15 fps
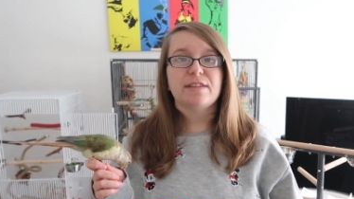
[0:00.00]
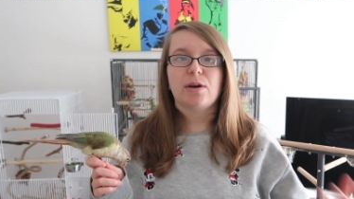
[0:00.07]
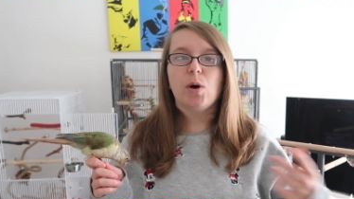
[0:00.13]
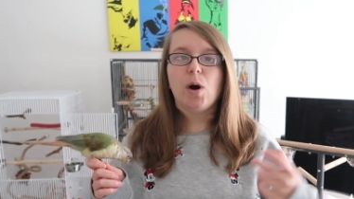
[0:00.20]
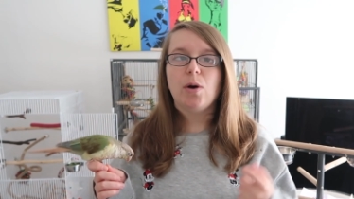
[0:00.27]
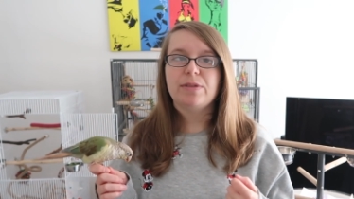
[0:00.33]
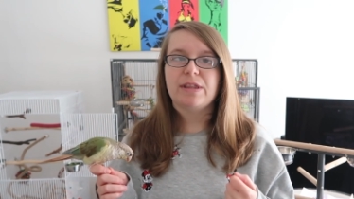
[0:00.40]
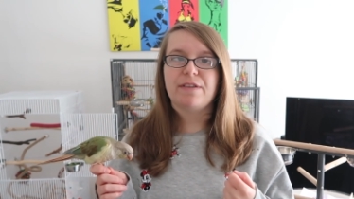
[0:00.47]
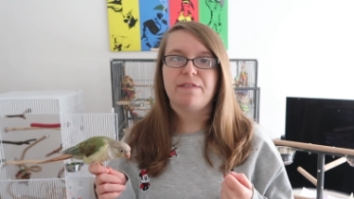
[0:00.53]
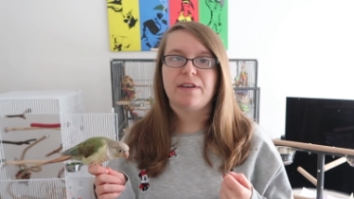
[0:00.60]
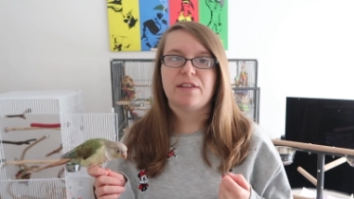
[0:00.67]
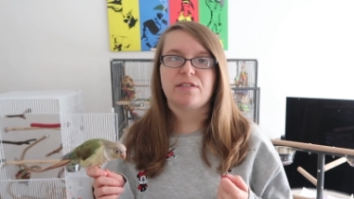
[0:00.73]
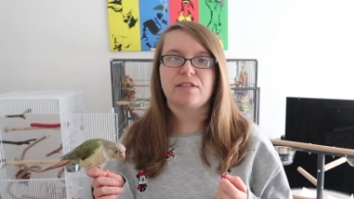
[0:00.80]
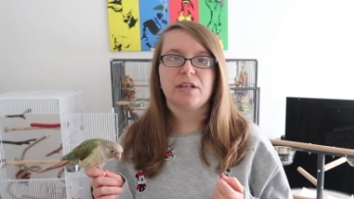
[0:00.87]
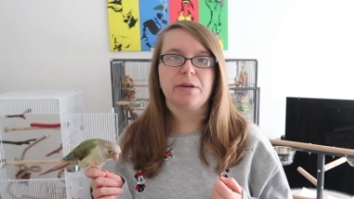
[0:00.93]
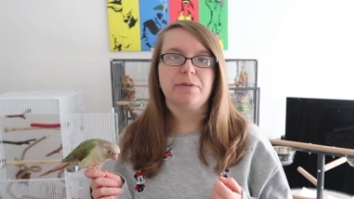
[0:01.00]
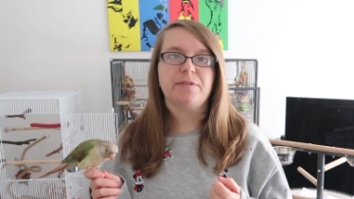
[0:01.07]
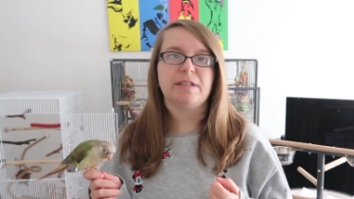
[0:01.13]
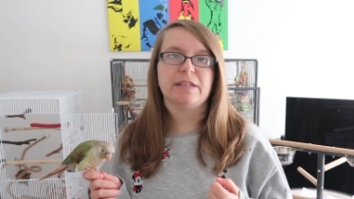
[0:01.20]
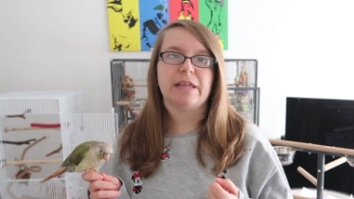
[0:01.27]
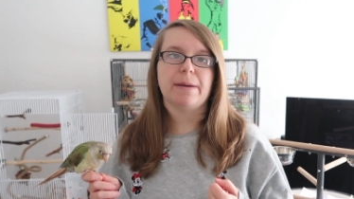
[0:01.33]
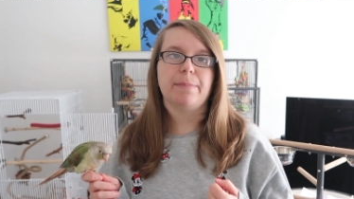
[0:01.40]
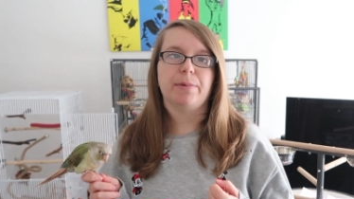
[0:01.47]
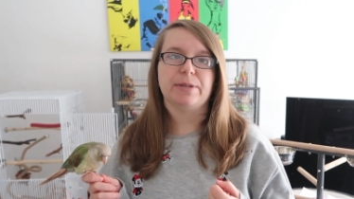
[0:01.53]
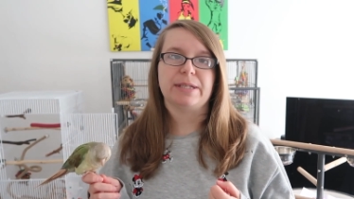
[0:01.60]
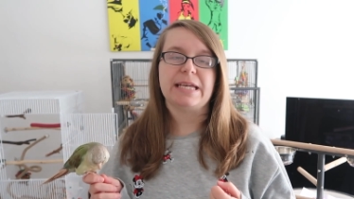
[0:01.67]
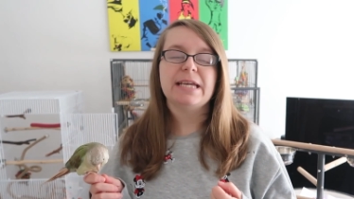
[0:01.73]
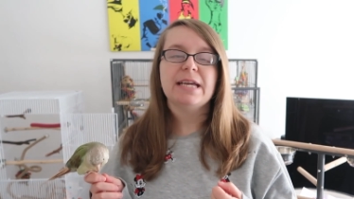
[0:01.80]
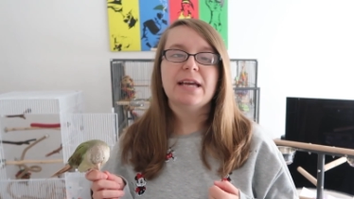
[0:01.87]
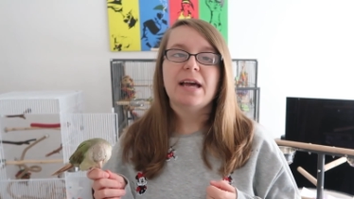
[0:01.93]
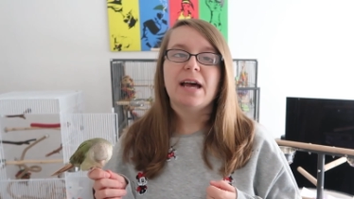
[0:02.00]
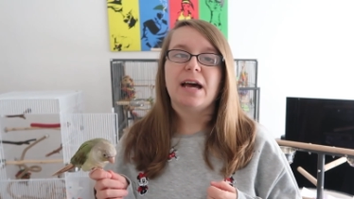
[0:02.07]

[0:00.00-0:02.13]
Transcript: they'll hold their feathers close to their body.